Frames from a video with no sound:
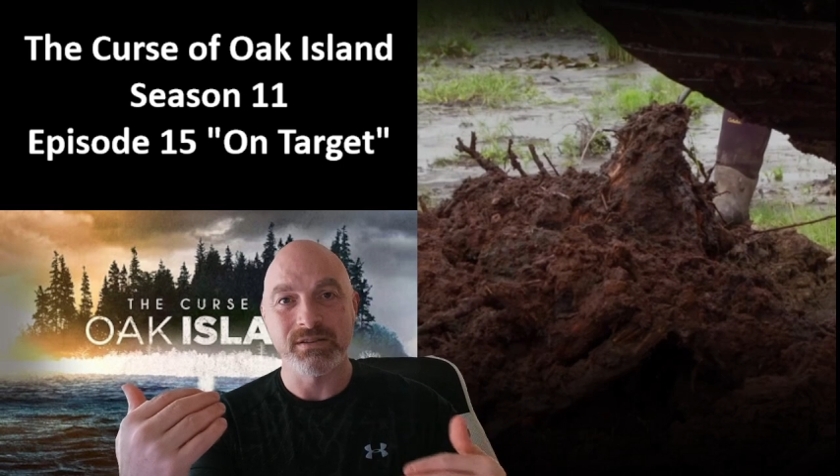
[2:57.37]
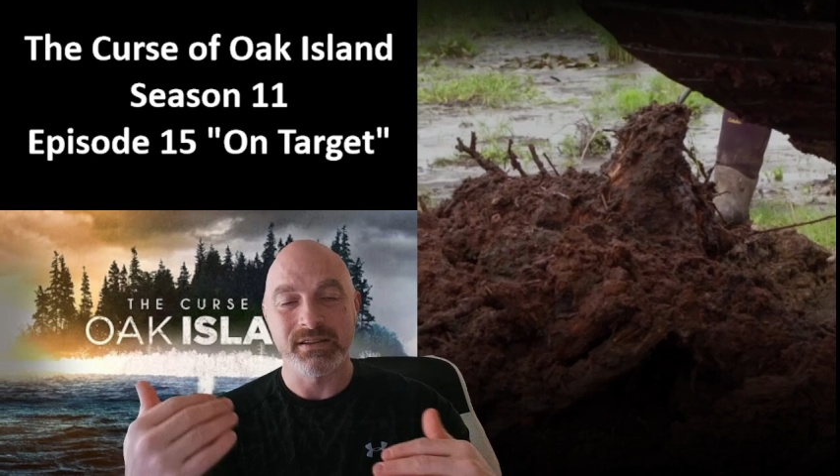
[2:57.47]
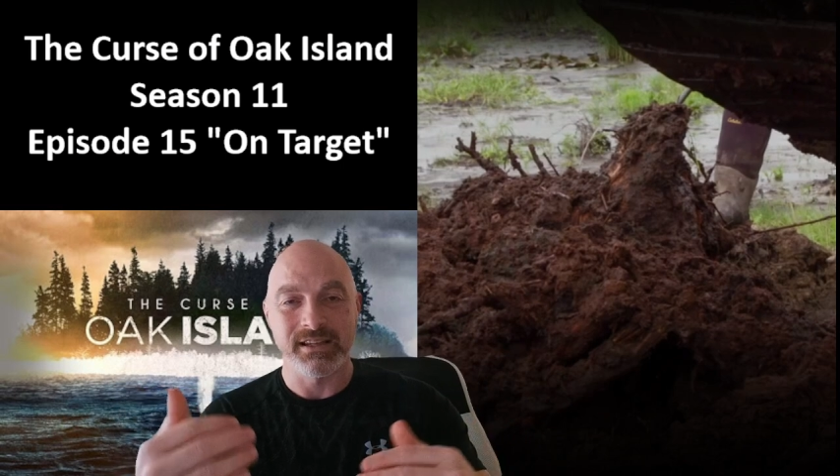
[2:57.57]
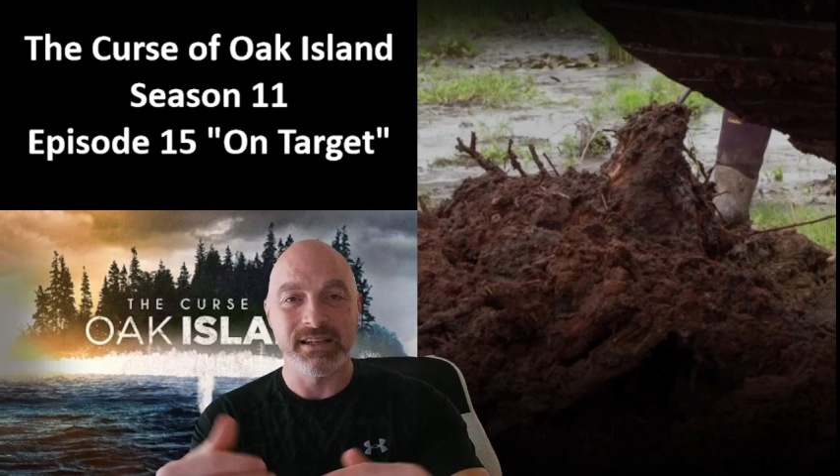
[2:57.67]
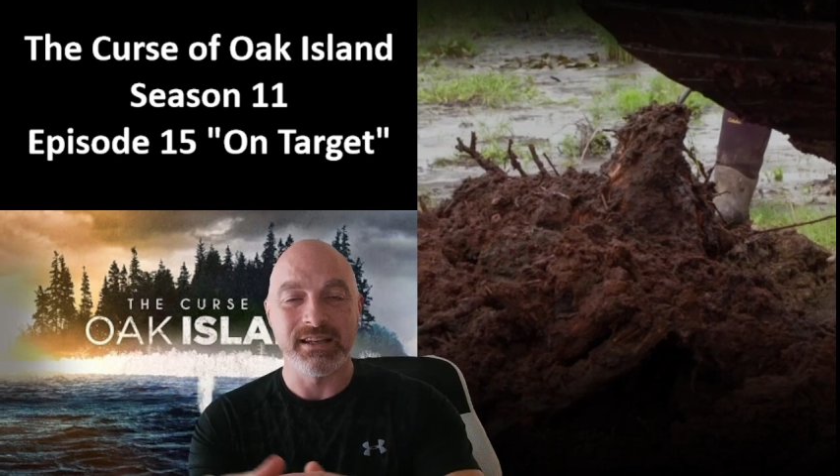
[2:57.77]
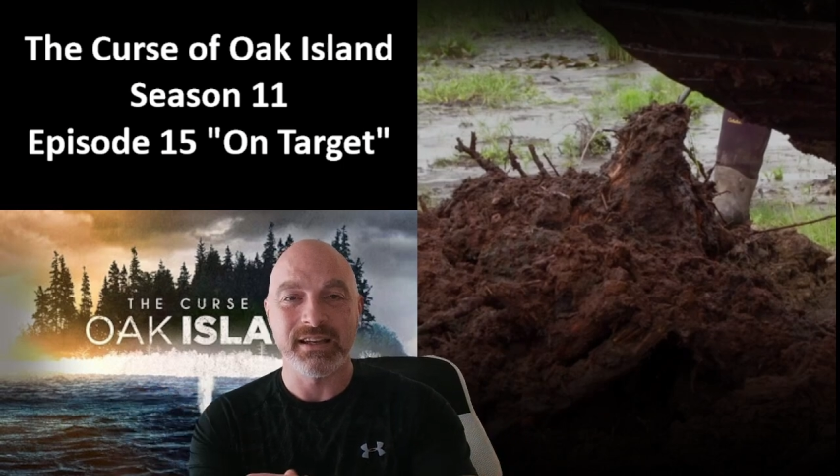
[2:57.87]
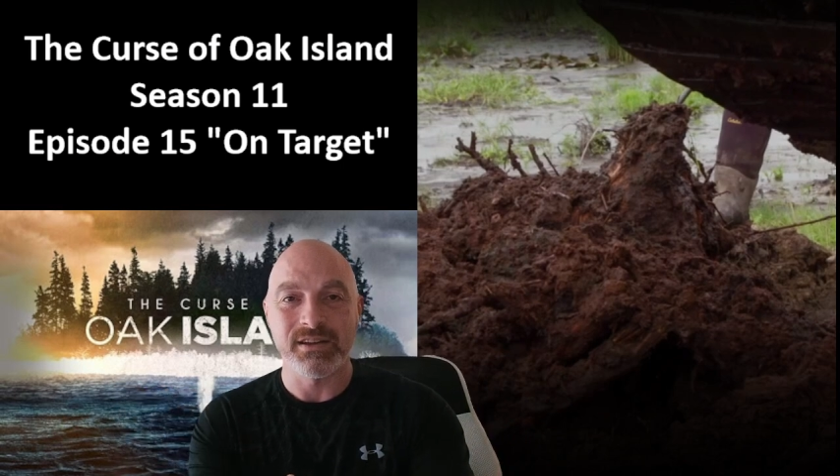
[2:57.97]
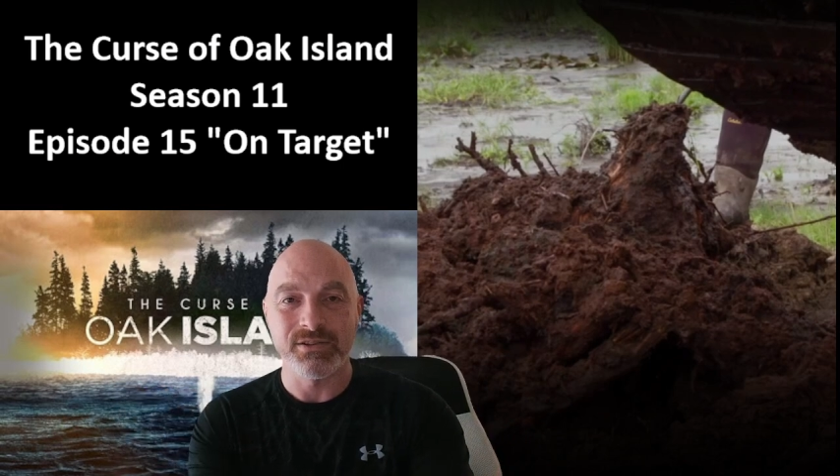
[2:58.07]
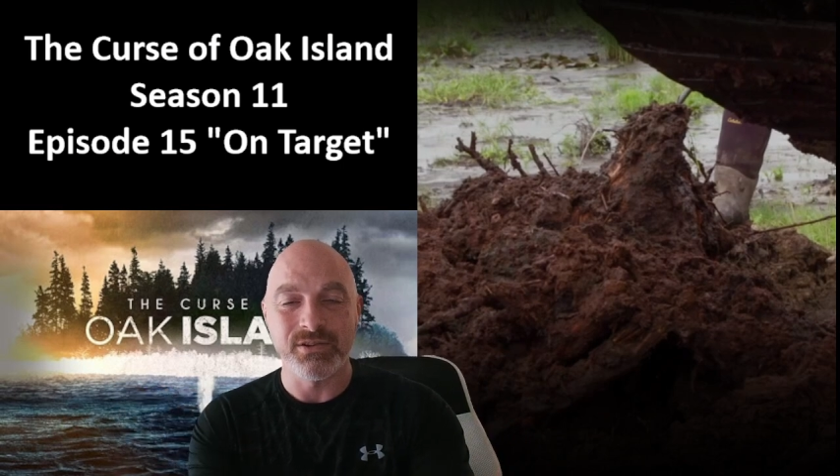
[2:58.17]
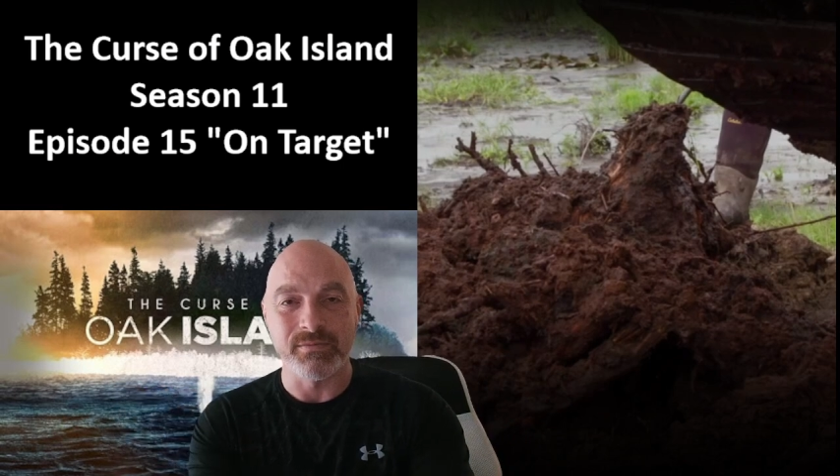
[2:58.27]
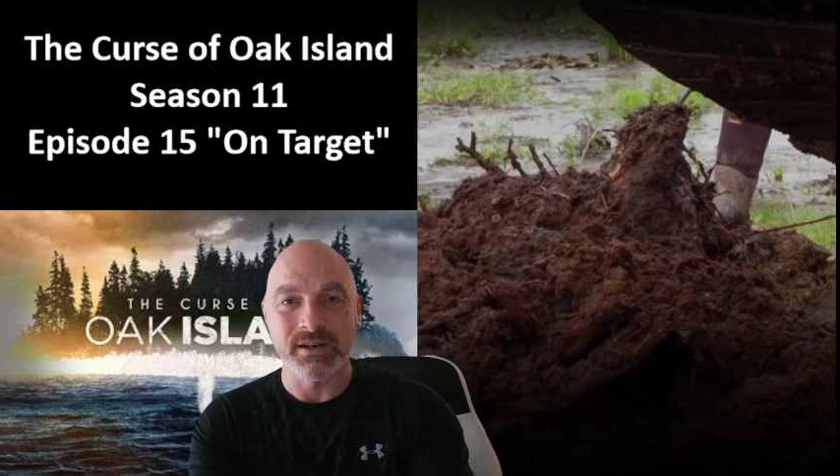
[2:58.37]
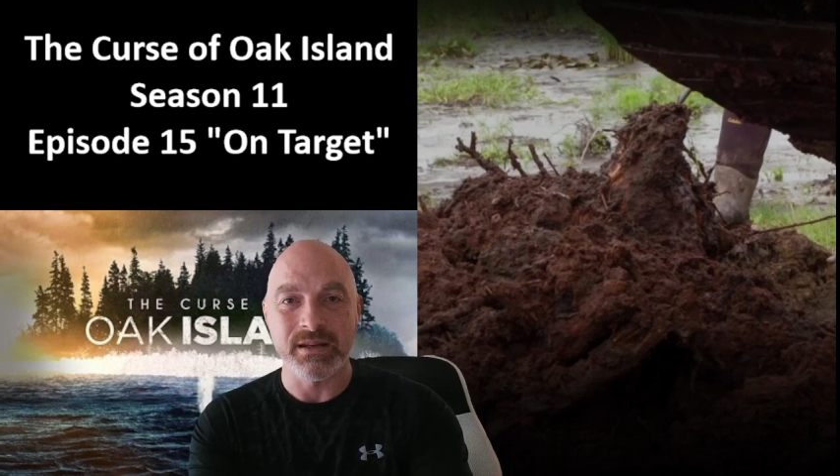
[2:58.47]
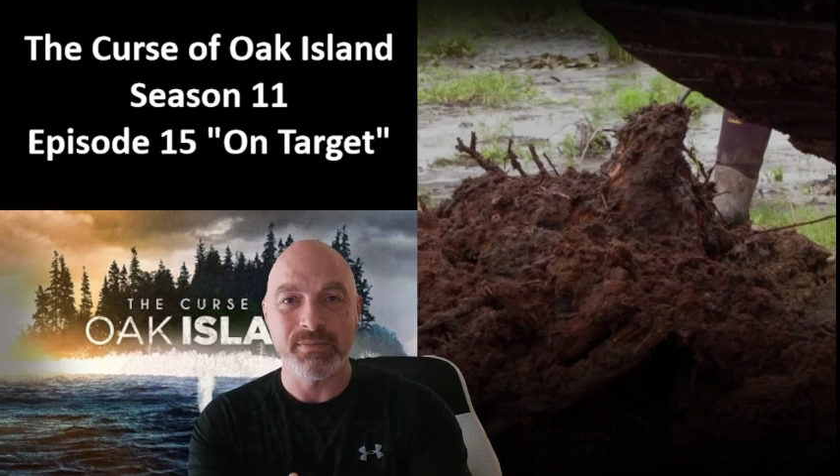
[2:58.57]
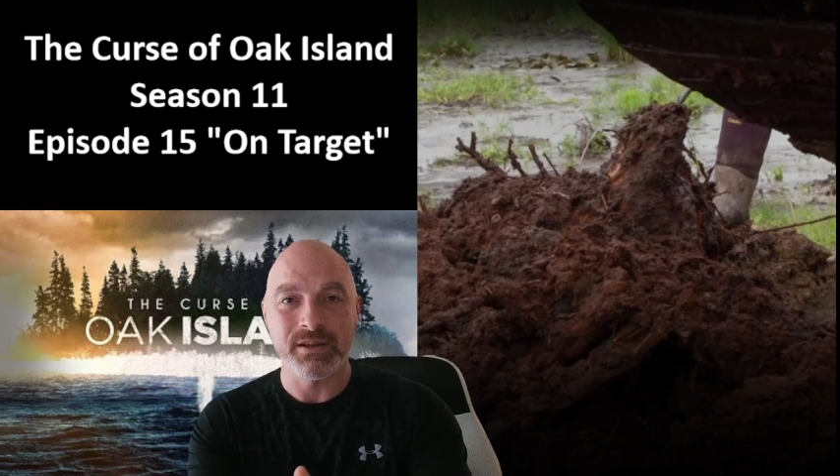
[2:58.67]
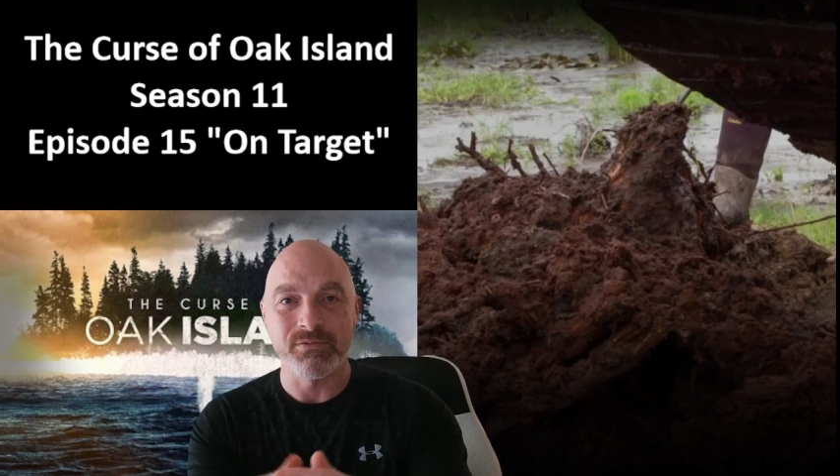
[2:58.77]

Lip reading: leading down to the money pit